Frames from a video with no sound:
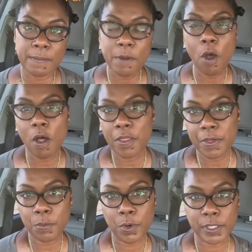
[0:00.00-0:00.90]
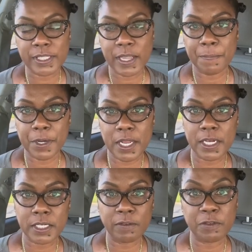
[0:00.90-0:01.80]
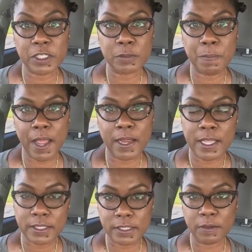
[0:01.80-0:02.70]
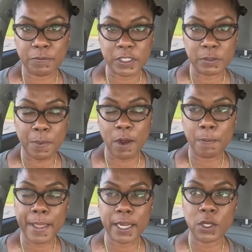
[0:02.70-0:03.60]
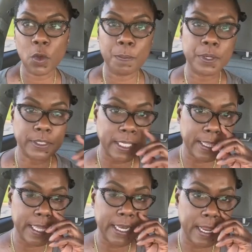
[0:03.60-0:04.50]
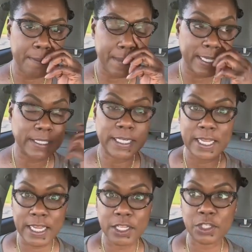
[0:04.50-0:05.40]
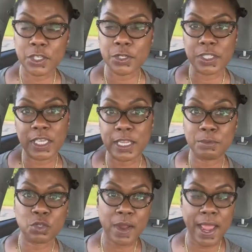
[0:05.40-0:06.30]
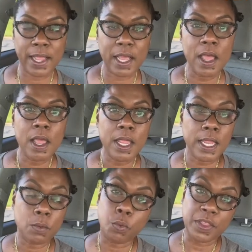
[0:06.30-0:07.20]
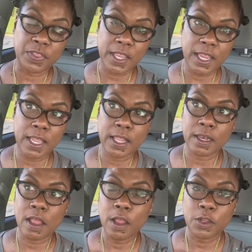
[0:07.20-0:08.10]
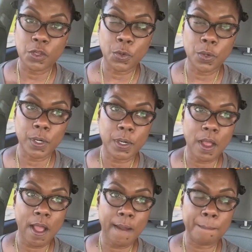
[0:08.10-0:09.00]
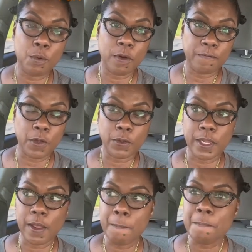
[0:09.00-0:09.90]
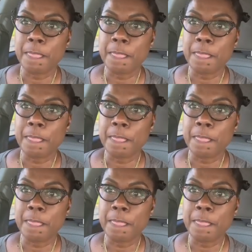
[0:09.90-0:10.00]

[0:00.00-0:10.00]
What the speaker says: all the work separate in different spiral back notebooks, and then it makes it easier to keep track within your portfolio.